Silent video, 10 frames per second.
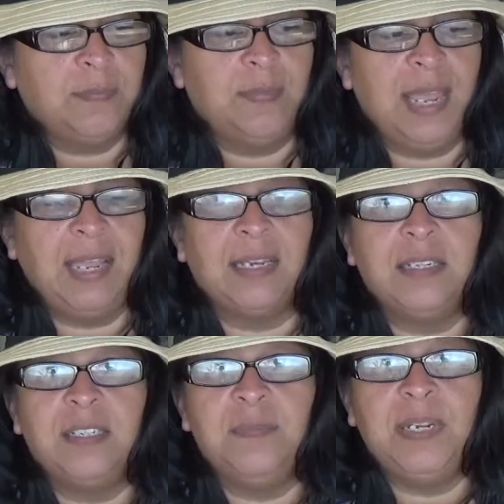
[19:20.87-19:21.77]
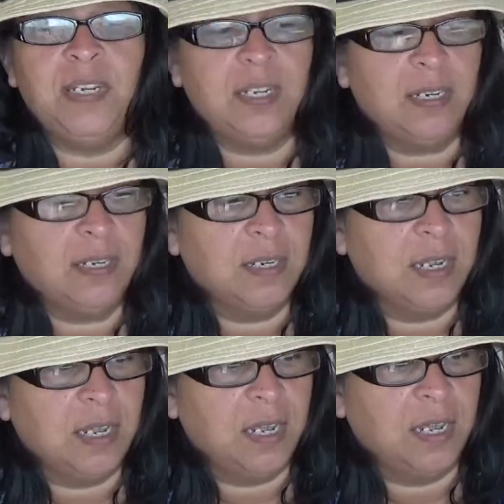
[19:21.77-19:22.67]
to make dominion,
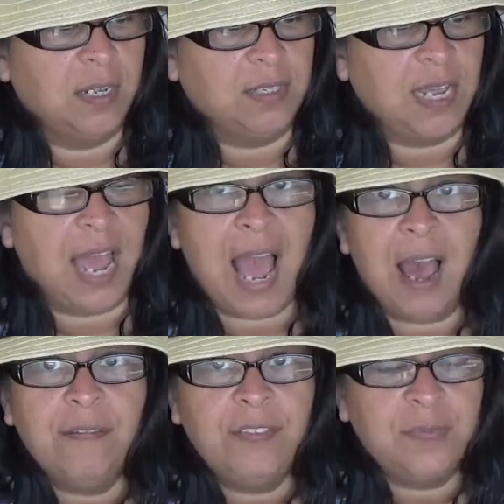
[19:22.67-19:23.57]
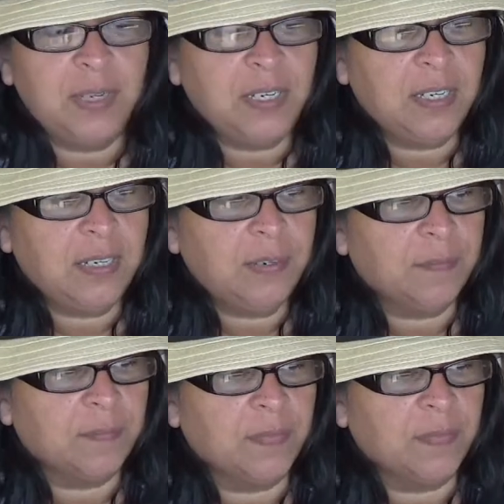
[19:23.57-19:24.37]
to have dominion,